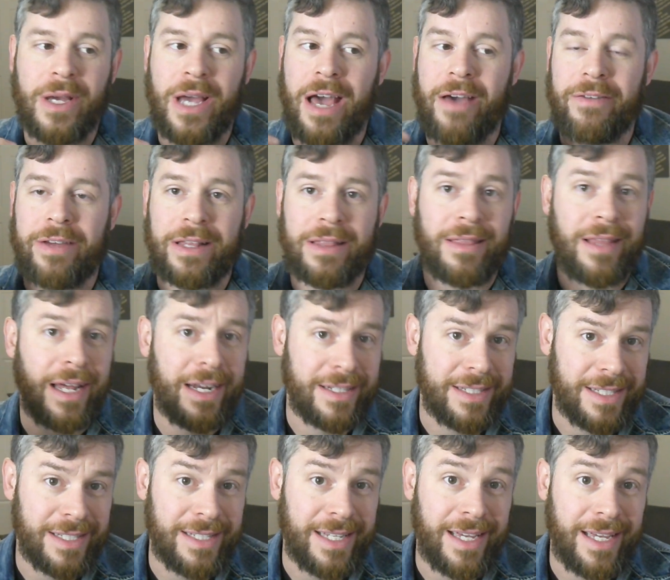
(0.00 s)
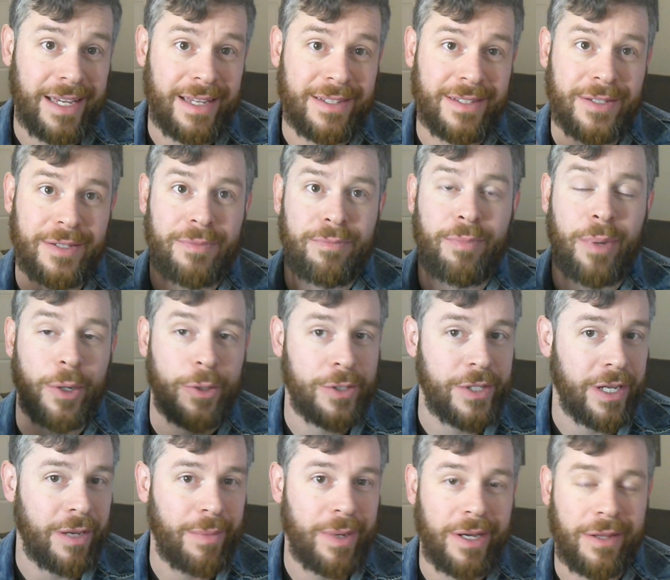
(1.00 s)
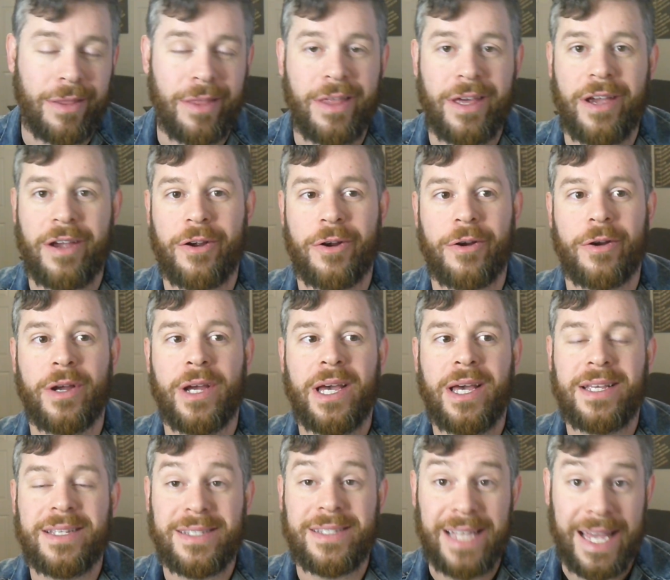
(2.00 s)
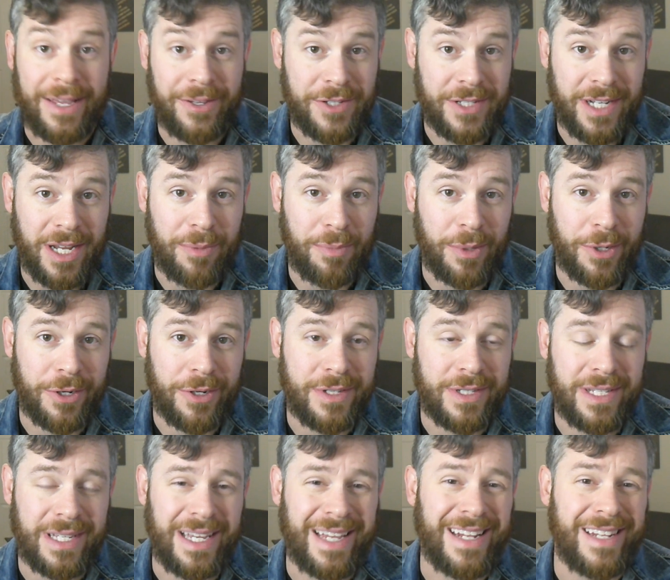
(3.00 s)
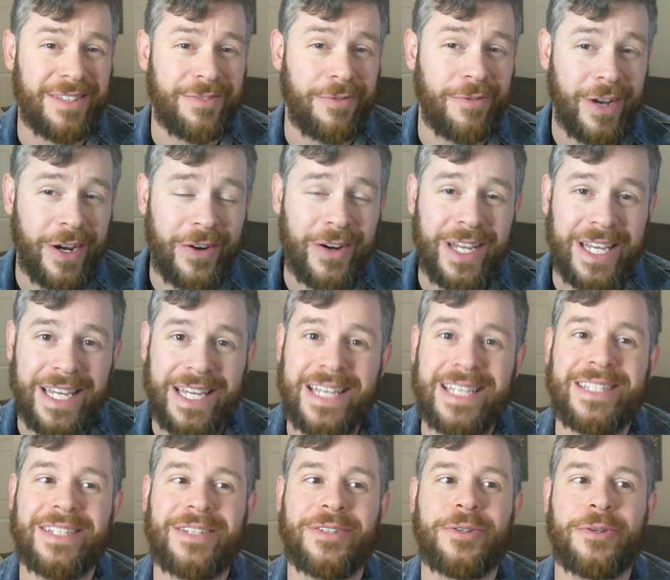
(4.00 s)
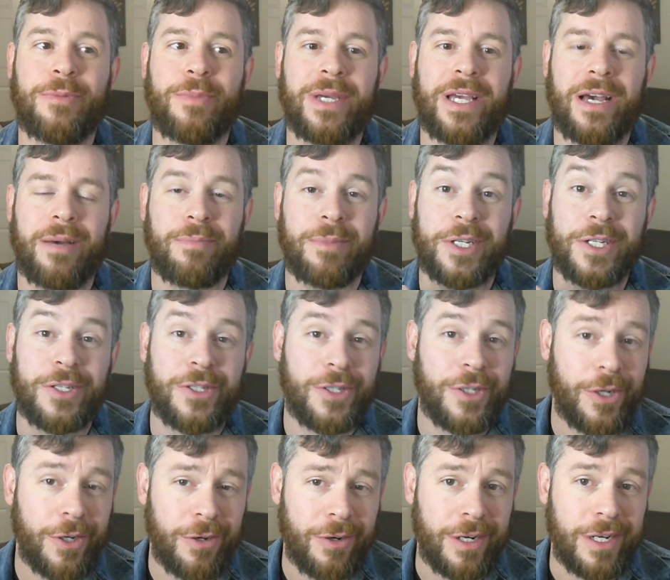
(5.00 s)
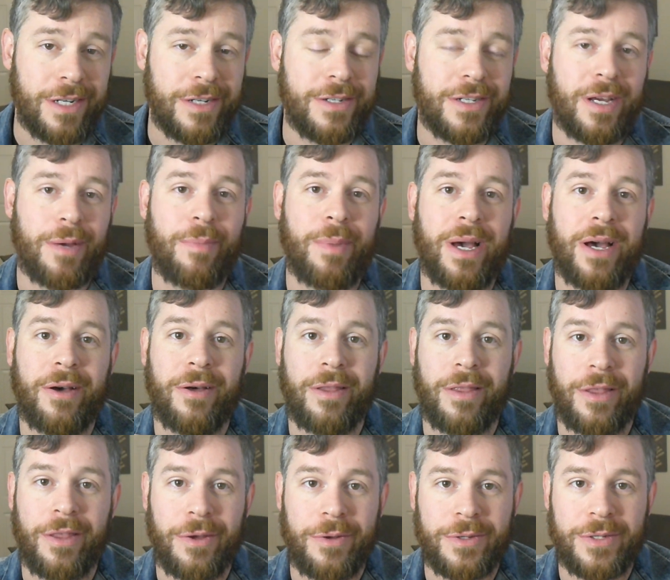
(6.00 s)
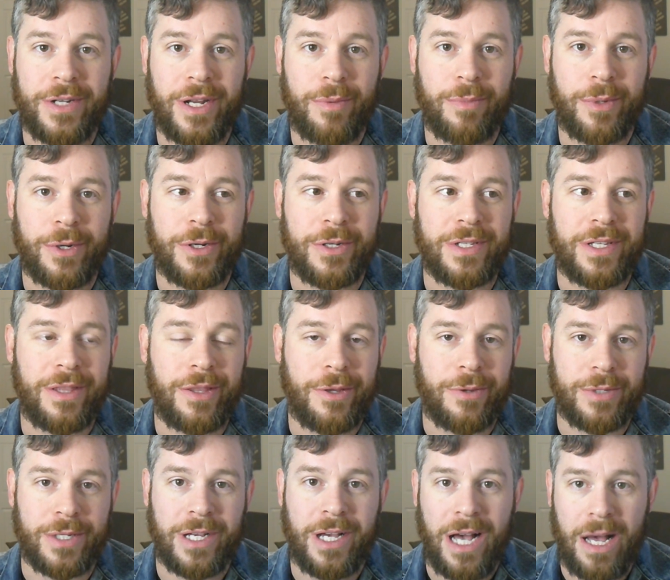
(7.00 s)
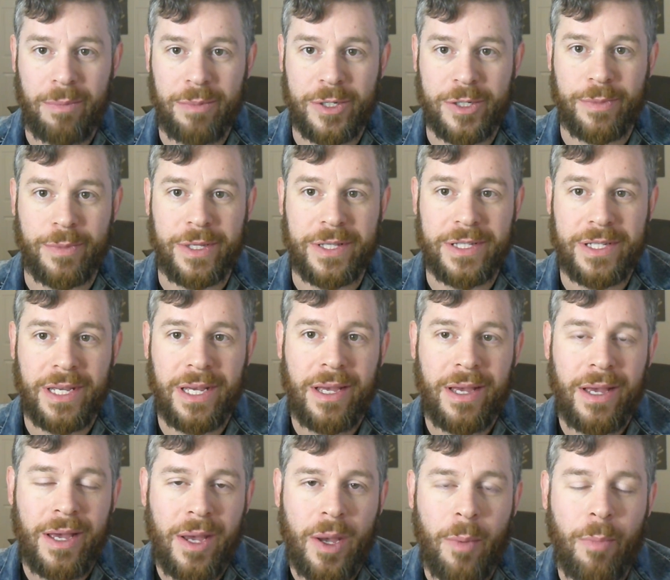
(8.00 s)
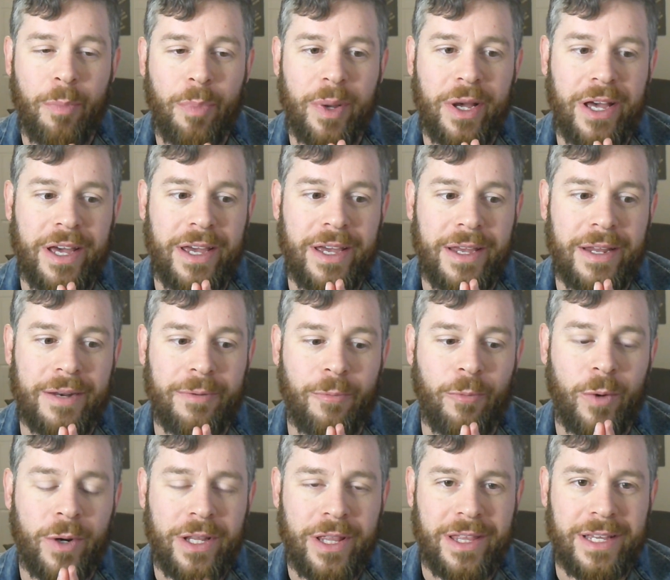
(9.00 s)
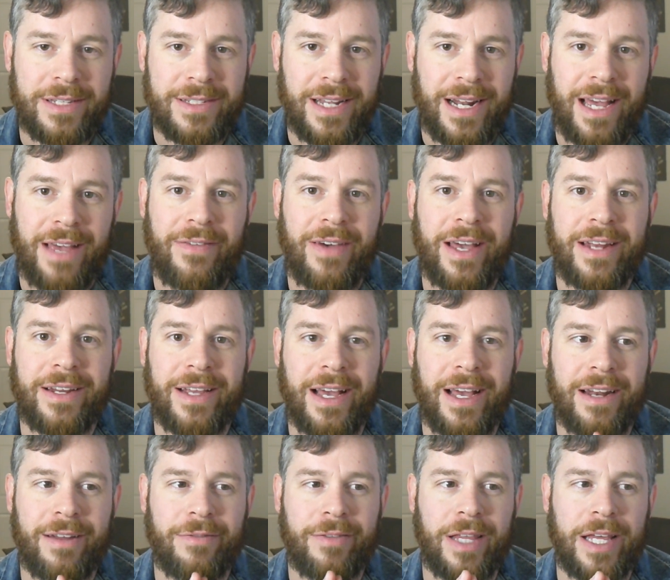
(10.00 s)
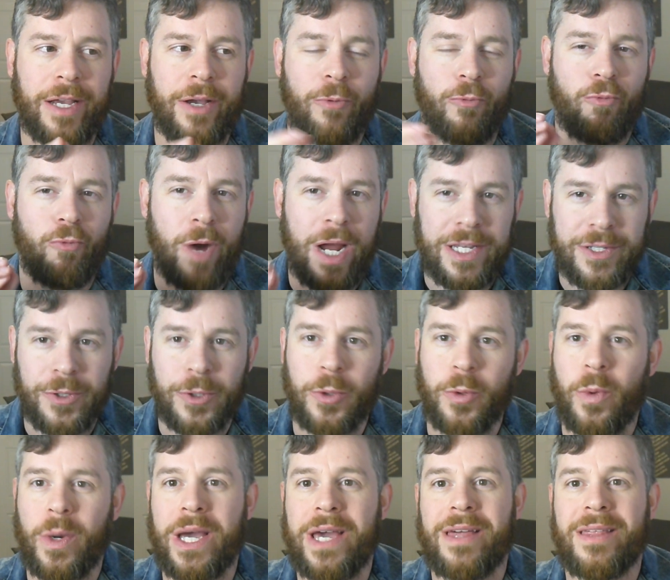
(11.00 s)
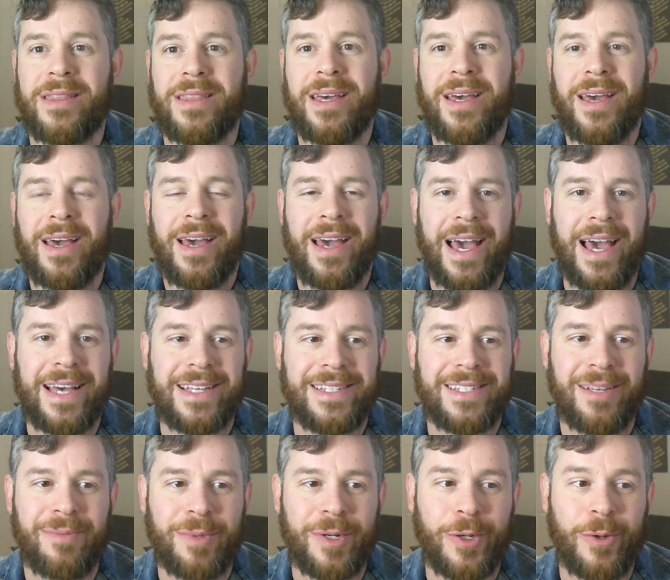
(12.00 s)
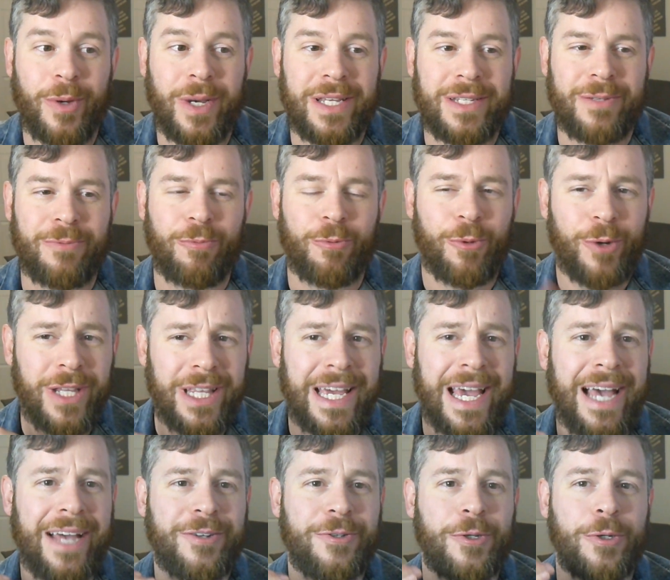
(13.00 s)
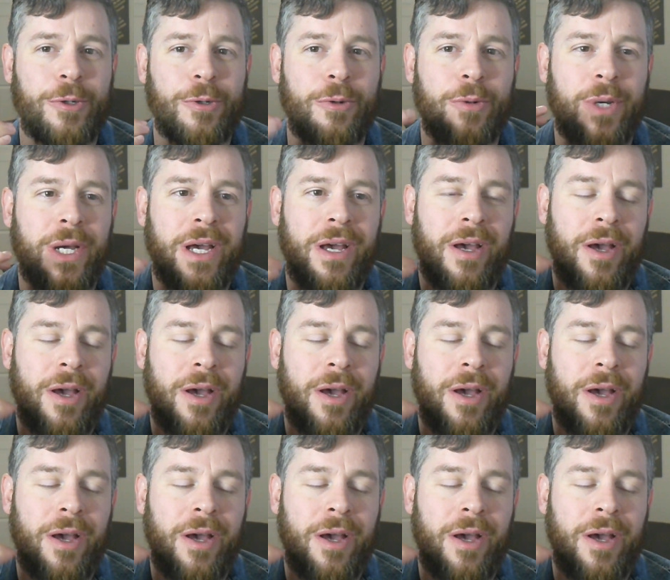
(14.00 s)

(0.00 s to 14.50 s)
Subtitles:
having a lot of success, posting about their sales numbers, it's very easy to become discouraged about those numbers and those accomplishments. But one of the things that I've had to kind of like wrestle with as someone who has really had to